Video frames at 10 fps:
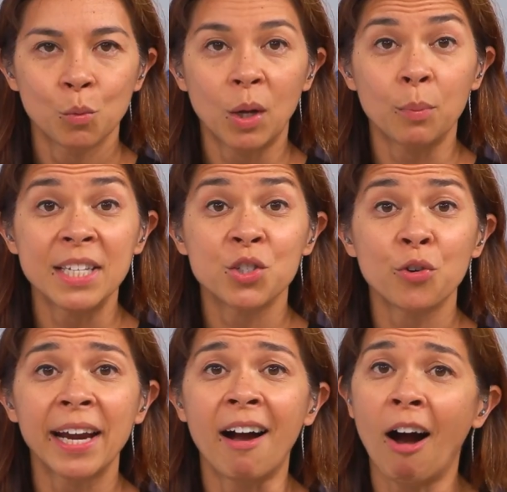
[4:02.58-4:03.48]
Well, we
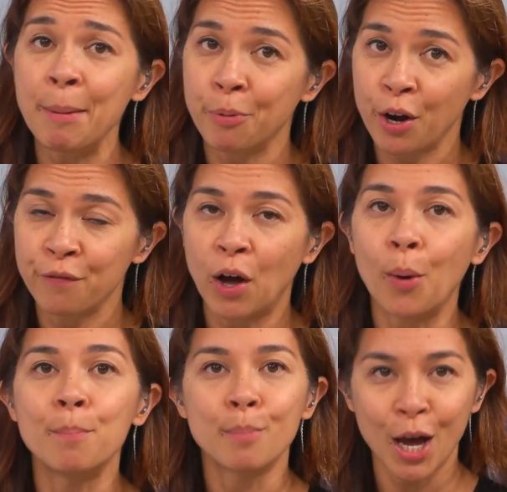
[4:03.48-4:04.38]
saw a
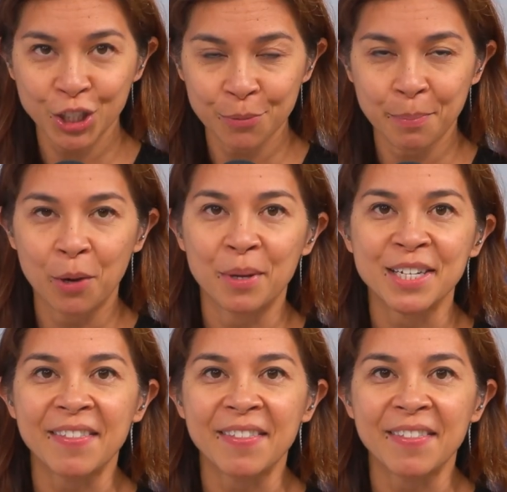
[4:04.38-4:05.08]
high-profile merger moment